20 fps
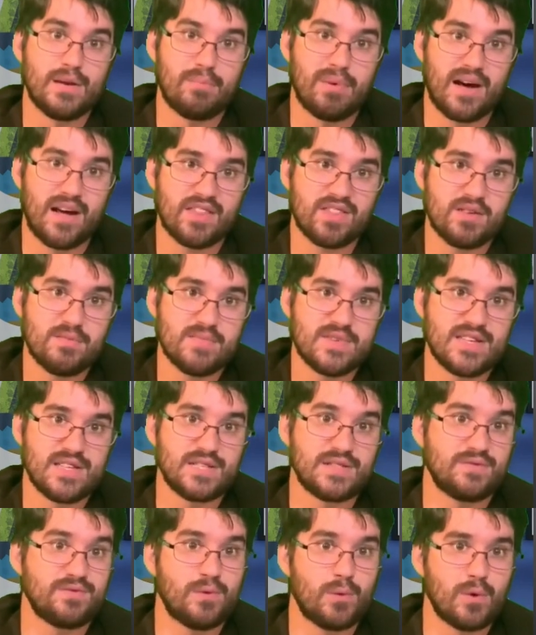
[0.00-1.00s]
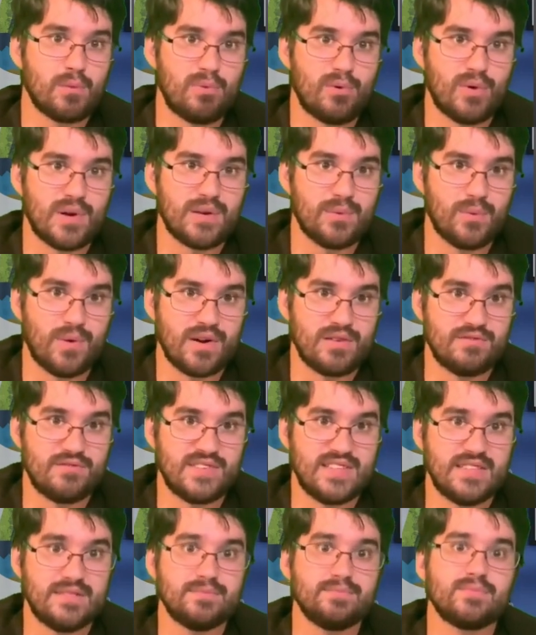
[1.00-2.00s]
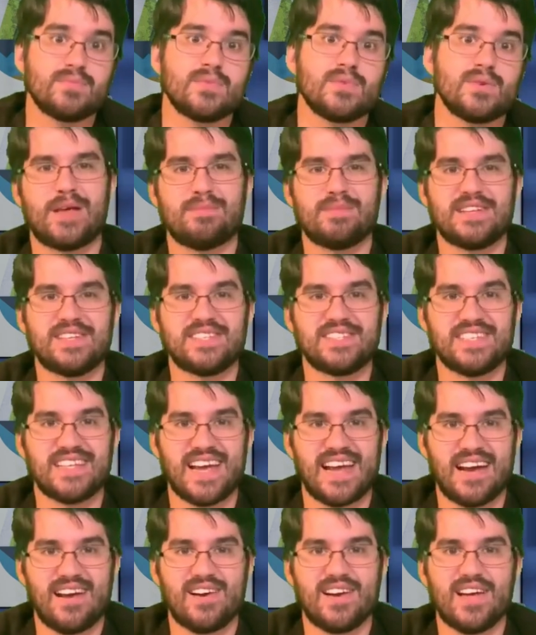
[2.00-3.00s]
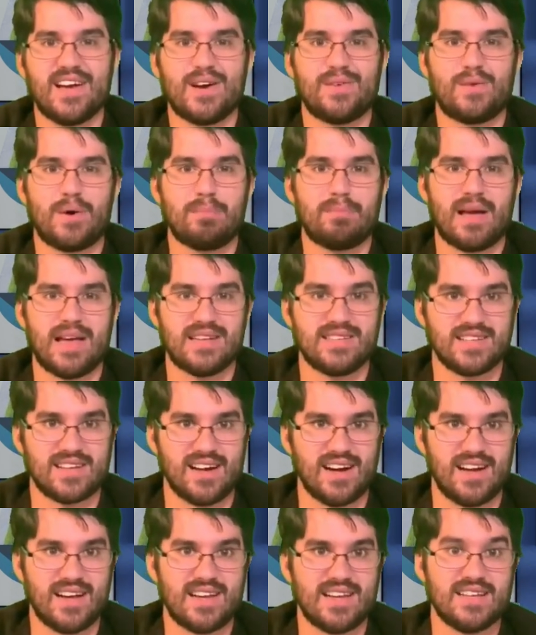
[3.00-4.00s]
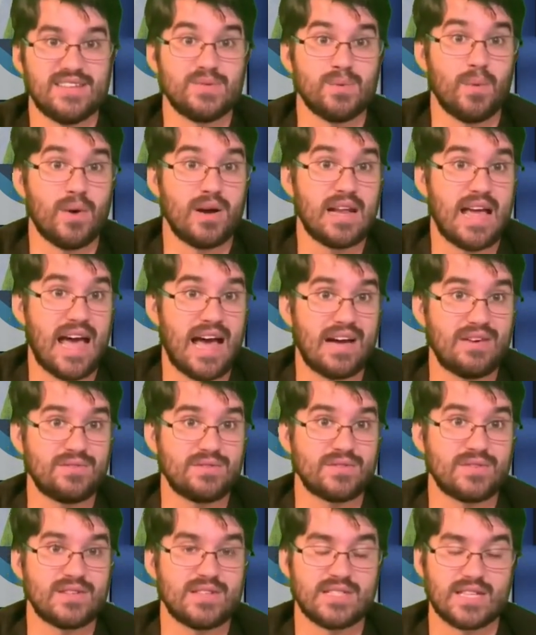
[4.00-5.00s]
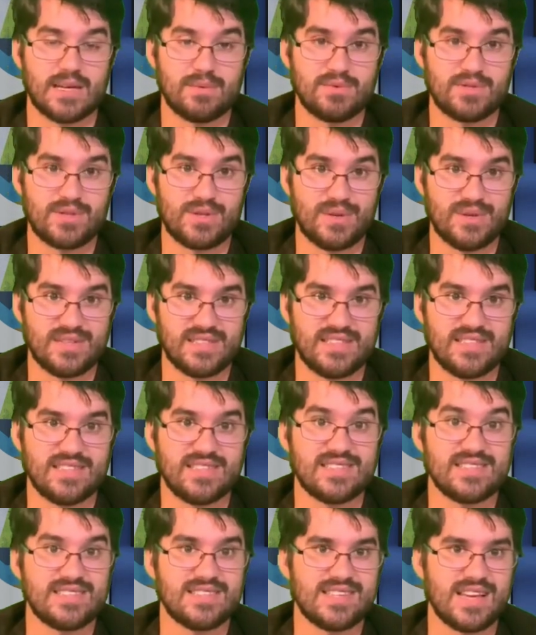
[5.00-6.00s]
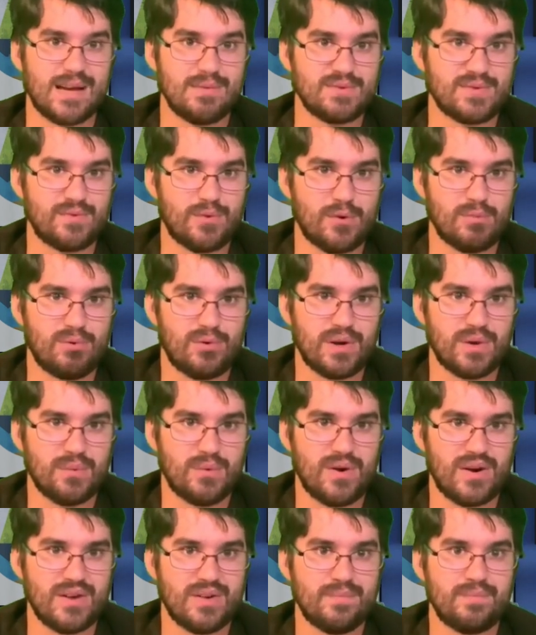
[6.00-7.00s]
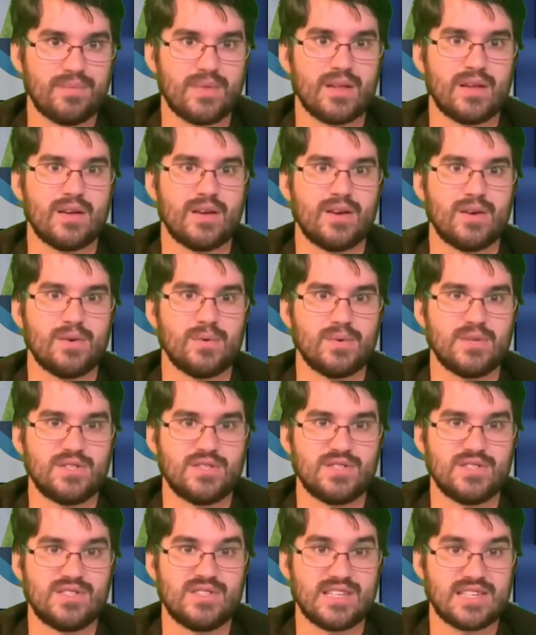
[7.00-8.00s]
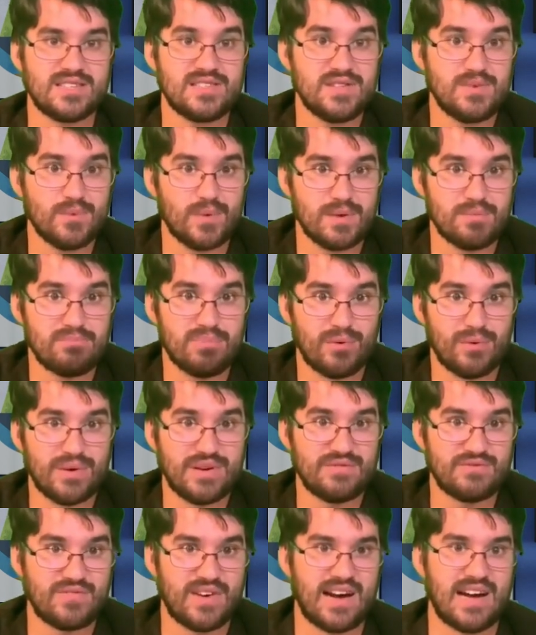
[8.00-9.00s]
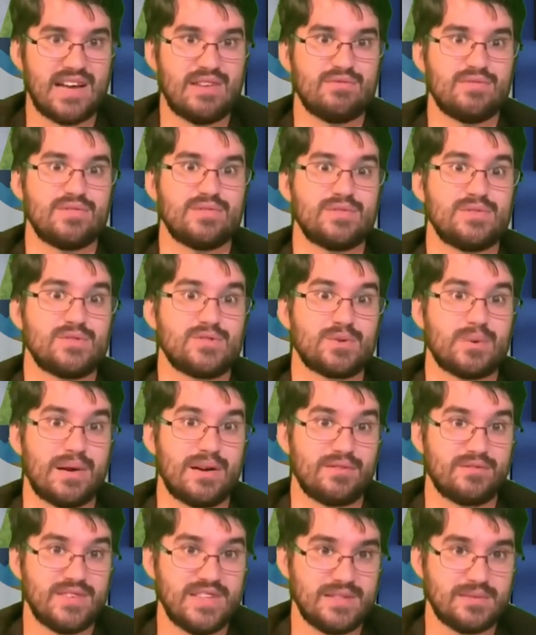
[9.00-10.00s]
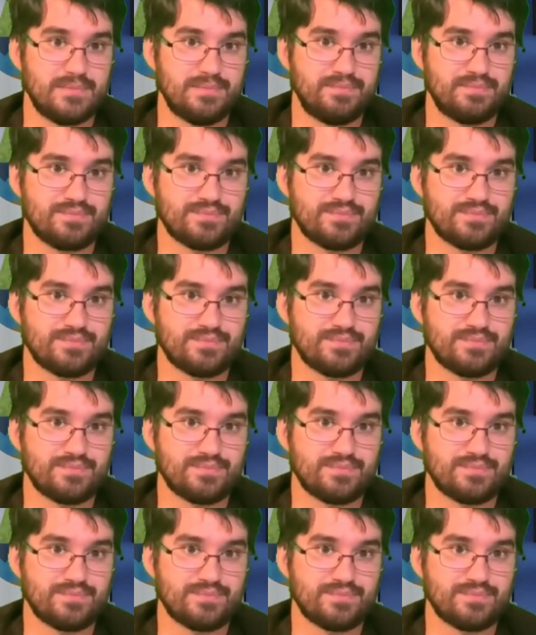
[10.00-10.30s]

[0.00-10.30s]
apothem is 4.1 feet. So that means the area of our pentagon is 1/2 times 30 times 4.1, which is 61.5 square feet.